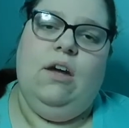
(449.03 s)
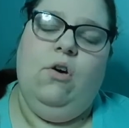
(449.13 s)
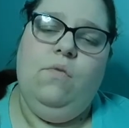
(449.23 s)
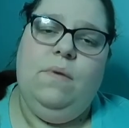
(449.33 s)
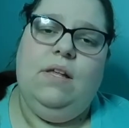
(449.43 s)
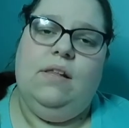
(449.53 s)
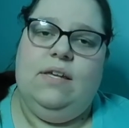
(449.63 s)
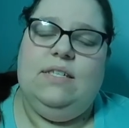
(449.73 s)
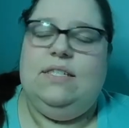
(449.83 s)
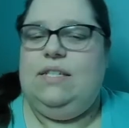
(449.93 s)
oatmeal
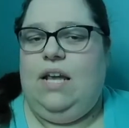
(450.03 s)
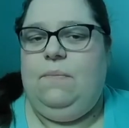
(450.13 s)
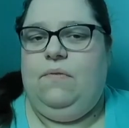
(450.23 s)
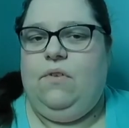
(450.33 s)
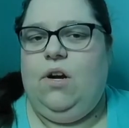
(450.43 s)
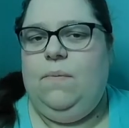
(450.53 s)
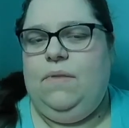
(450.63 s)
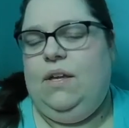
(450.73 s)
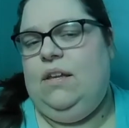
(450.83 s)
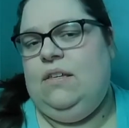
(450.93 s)
is the type of carb
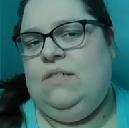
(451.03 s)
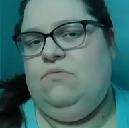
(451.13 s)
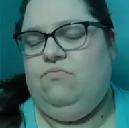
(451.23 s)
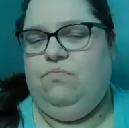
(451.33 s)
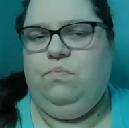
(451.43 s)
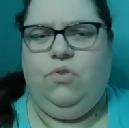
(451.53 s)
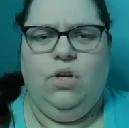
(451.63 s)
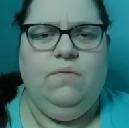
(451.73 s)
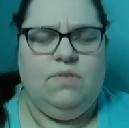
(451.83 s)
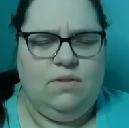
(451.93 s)
that is
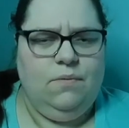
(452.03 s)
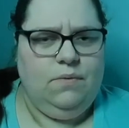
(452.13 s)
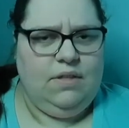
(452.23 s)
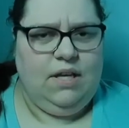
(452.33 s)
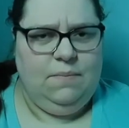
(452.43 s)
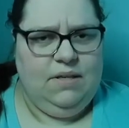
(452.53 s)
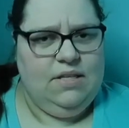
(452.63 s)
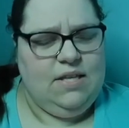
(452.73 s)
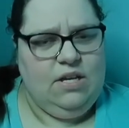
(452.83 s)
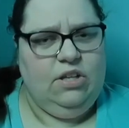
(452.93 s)
good for someone with
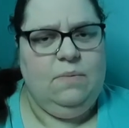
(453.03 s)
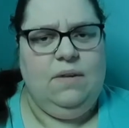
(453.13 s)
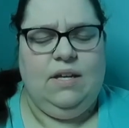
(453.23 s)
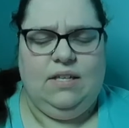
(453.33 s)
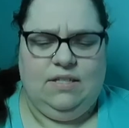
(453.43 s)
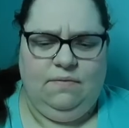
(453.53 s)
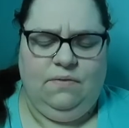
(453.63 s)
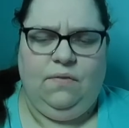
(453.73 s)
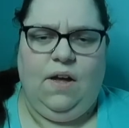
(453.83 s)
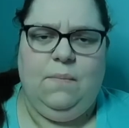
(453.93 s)
diabetes actually because of
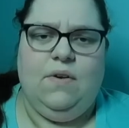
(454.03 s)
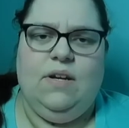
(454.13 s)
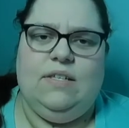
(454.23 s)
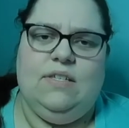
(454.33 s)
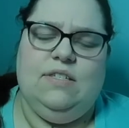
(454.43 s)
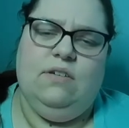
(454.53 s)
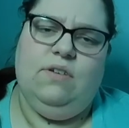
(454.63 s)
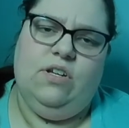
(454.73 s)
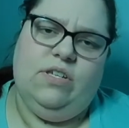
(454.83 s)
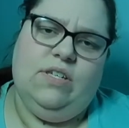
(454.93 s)
the fiber and it's a slow
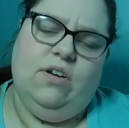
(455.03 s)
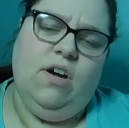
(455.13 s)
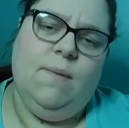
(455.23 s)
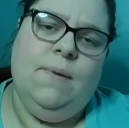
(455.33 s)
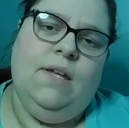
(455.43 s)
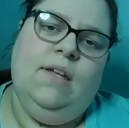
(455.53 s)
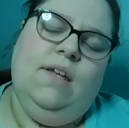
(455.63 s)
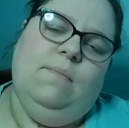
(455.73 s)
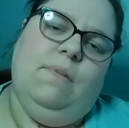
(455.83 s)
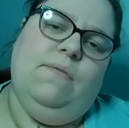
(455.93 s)
digesting carb
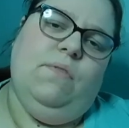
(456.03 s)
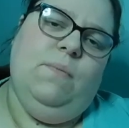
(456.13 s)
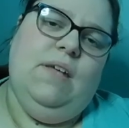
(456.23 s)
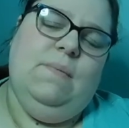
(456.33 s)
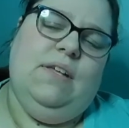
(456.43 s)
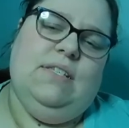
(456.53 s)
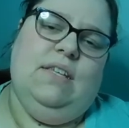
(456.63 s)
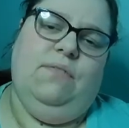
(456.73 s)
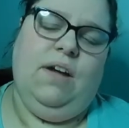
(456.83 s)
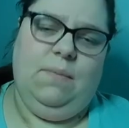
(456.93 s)
but for me because of
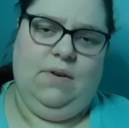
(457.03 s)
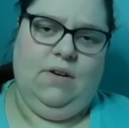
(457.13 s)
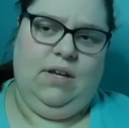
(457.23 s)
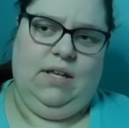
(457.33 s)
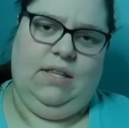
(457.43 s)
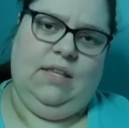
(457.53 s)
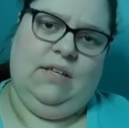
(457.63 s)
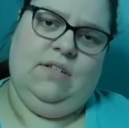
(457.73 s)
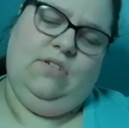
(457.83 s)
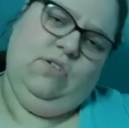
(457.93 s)
the fiber it
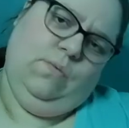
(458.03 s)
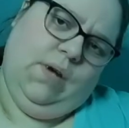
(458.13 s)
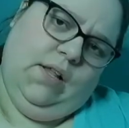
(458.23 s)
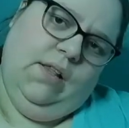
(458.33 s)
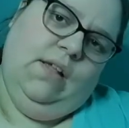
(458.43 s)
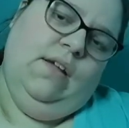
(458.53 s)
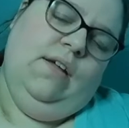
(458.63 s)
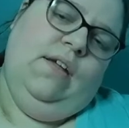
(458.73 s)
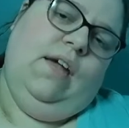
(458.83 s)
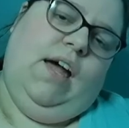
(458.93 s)
doesn't do well
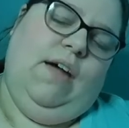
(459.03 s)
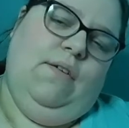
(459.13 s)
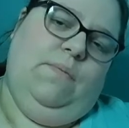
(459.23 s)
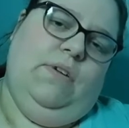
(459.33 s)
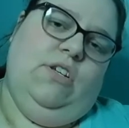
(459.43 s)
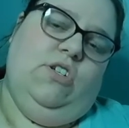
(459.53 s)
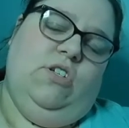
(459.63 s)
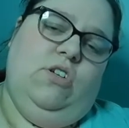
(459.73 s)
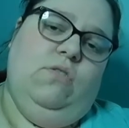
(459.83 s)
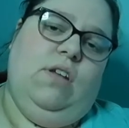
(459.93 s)
i would put
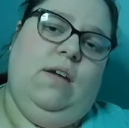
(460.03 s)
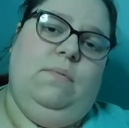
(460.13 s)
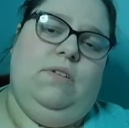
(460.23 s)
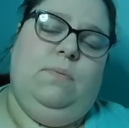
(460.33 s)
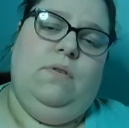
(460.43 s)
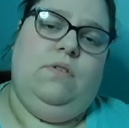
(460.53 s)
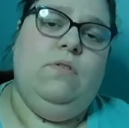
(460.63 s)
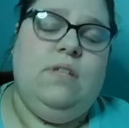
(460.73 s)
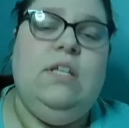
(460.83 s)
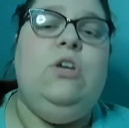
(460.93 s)
two tablespoons
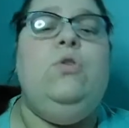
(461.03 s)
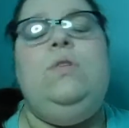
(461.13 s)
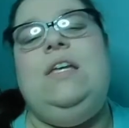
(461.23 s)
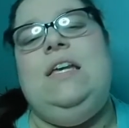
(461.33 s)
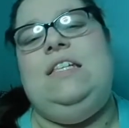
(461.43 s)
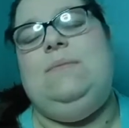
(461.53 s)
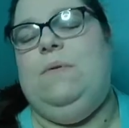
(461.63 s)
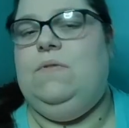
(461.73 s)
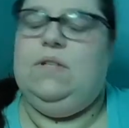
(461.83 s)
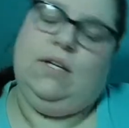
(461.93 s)
two two
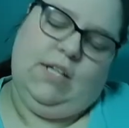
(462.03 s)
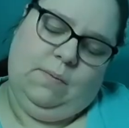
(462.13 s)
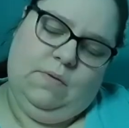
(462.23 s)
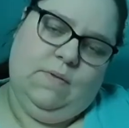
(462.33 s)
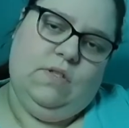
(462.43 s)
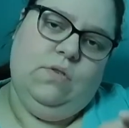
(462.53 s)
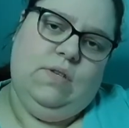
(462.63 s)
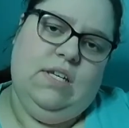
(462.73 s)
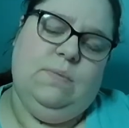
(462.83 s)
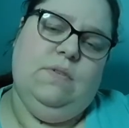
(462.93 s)
teaspoons not tablespoons two
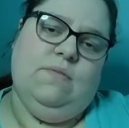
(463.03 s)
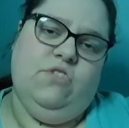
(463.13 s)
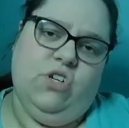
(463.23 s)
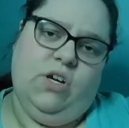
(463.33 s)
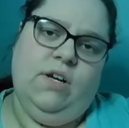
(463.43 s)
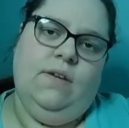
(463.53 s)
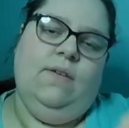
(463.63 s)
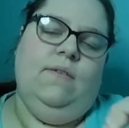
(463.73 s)
teaspoons of sugar